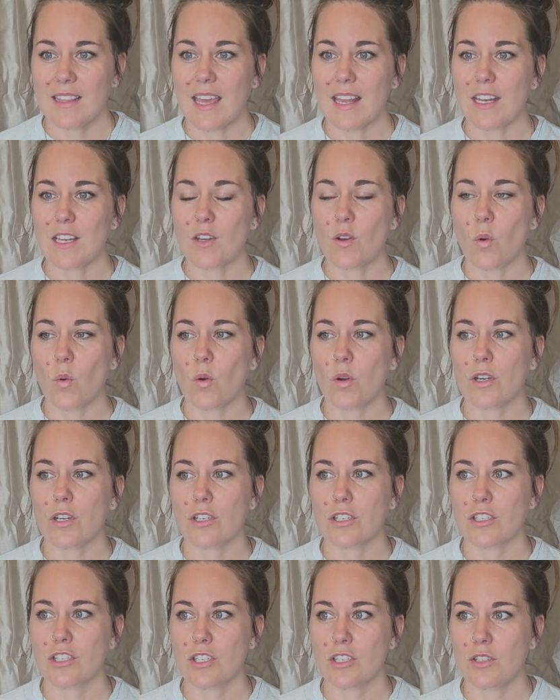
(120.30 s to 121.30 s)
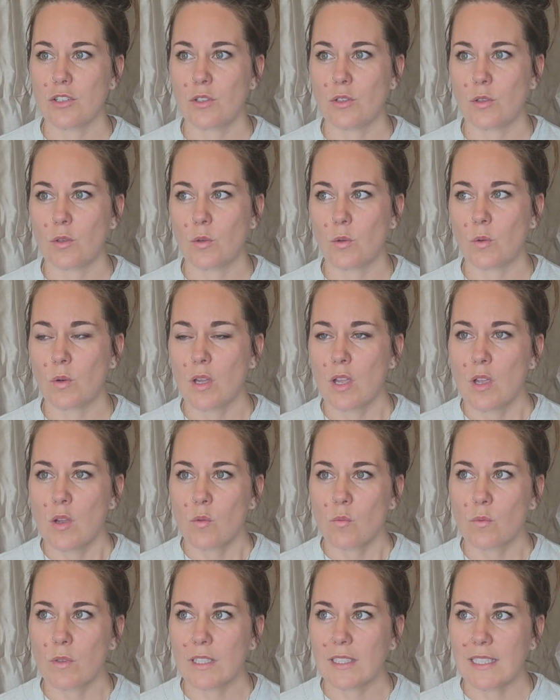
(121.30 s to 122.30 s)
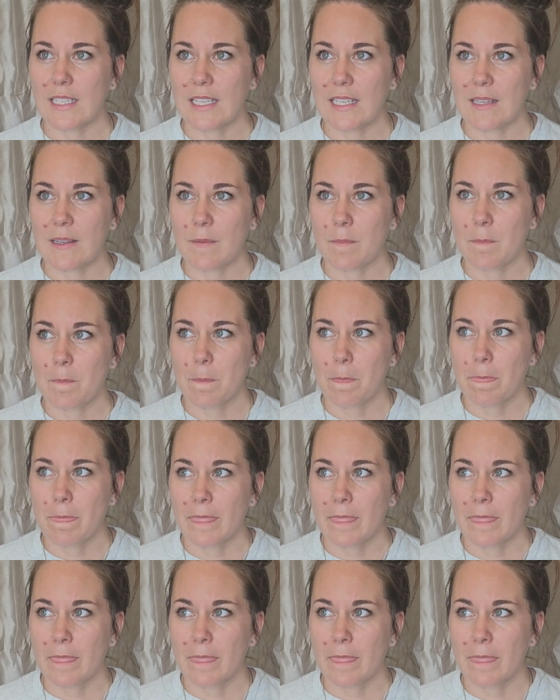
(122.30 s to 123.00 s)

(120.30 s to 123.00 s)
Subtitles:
that in order to really